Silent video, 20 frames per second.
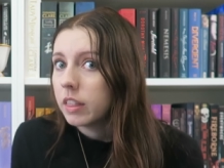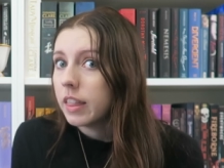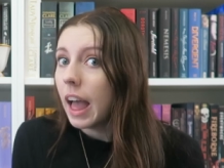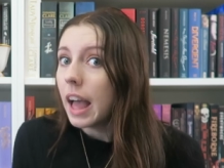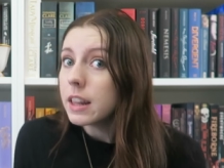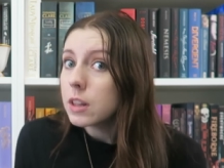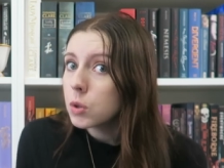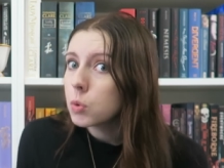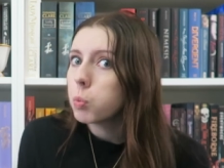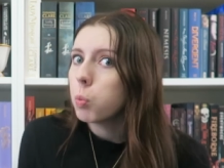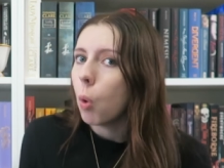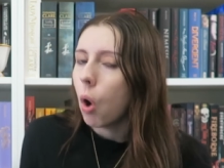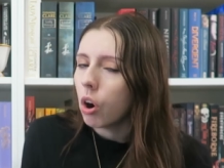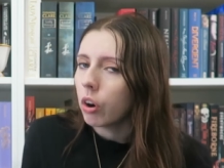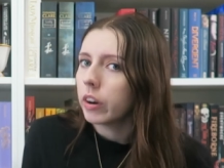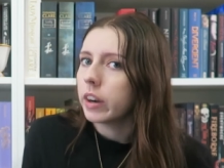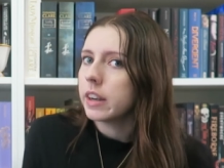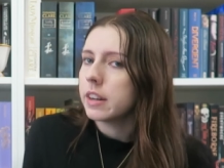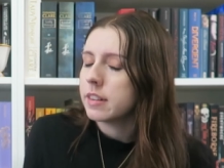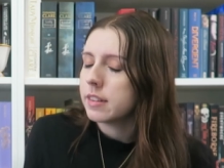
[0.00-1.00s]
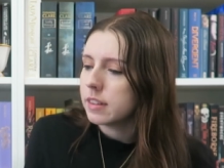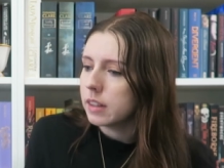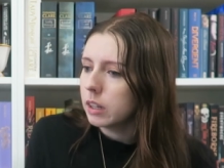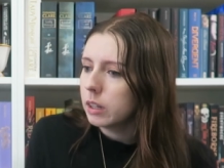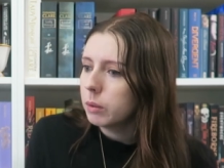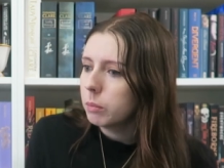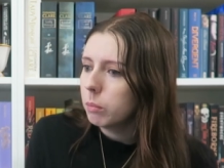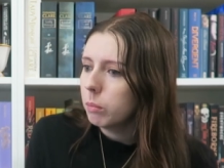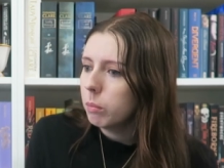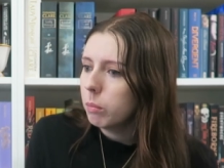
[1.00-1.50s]
That's
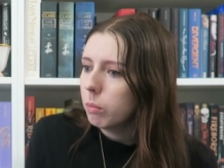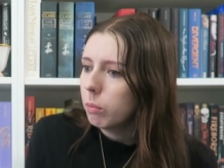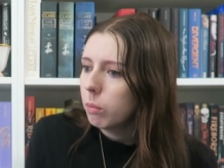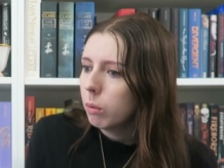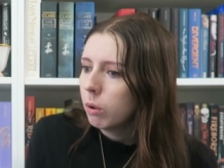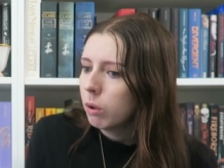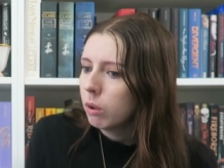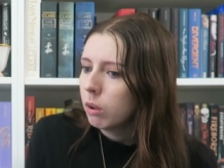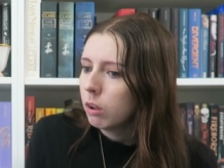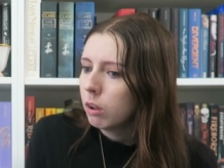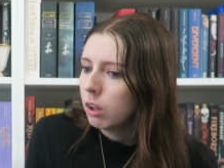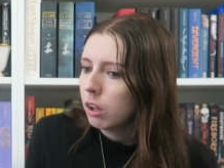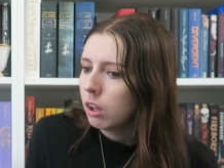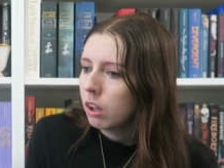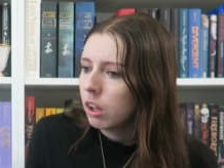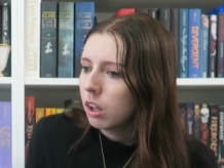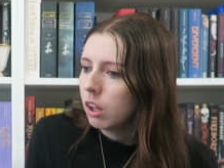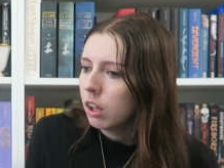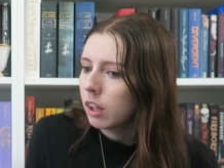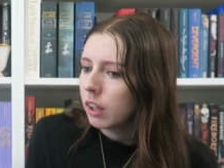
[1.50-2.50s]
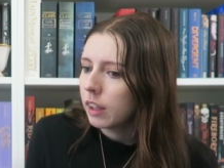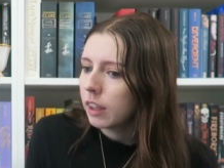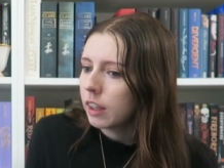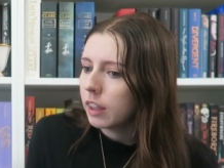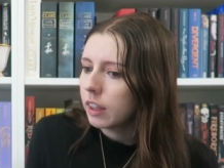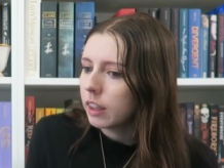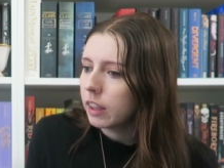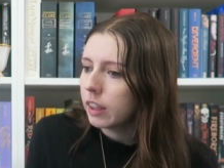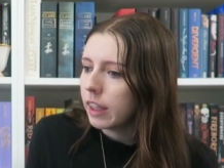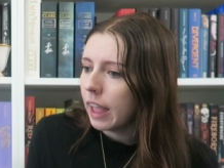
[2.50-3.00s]
worrisome.
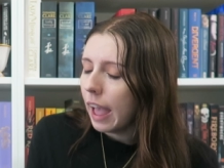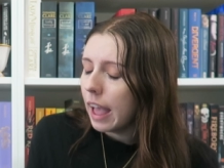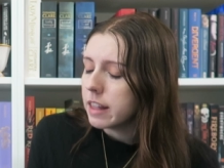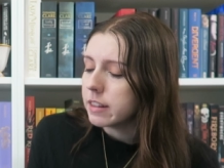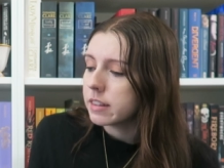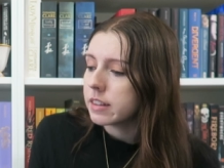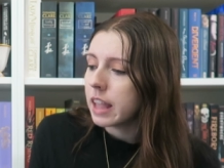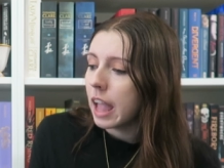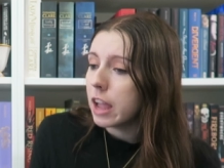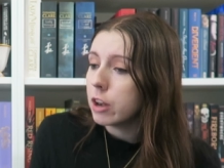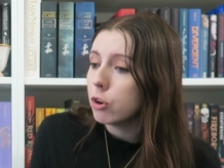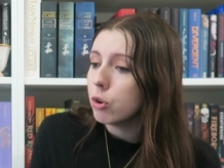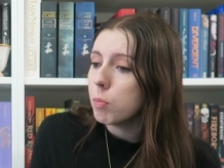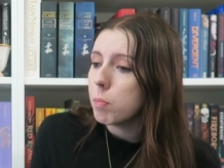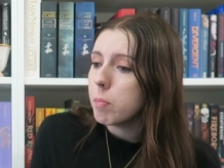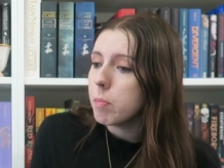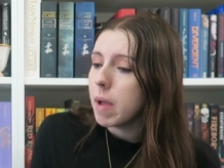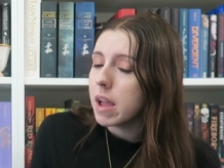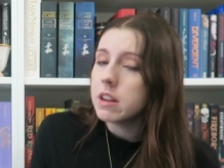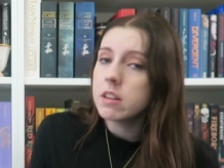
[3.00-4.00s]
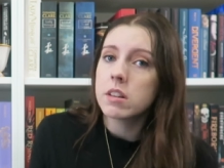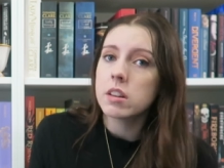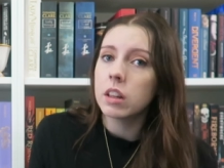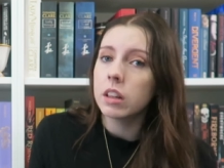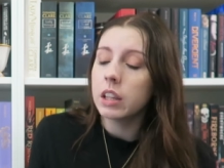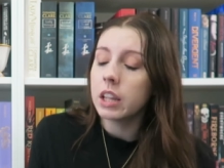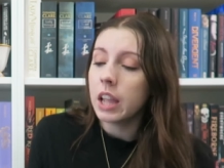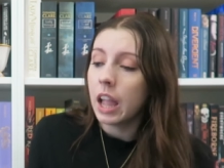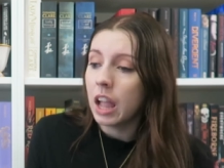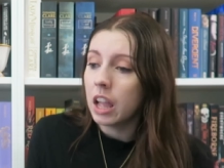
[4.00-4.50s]
Kaz, can you
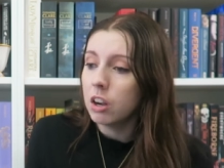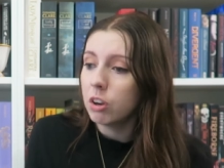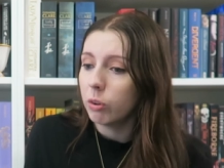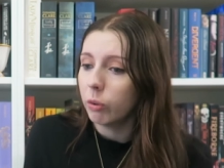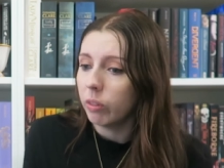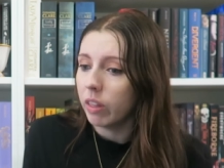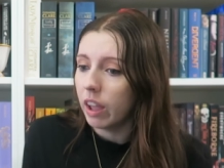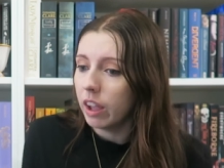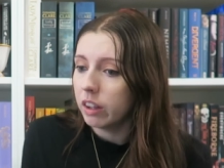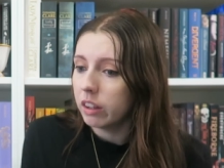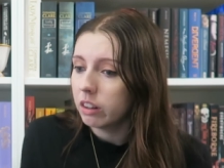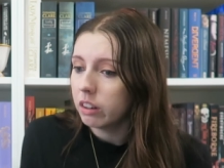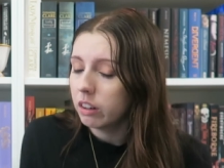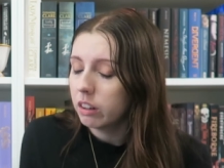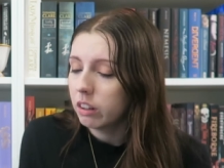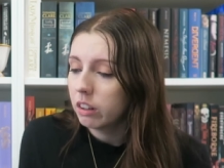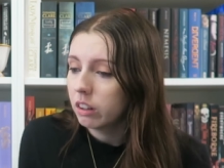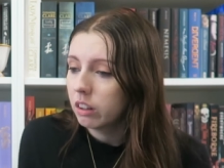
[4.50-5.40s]
mentally handle that?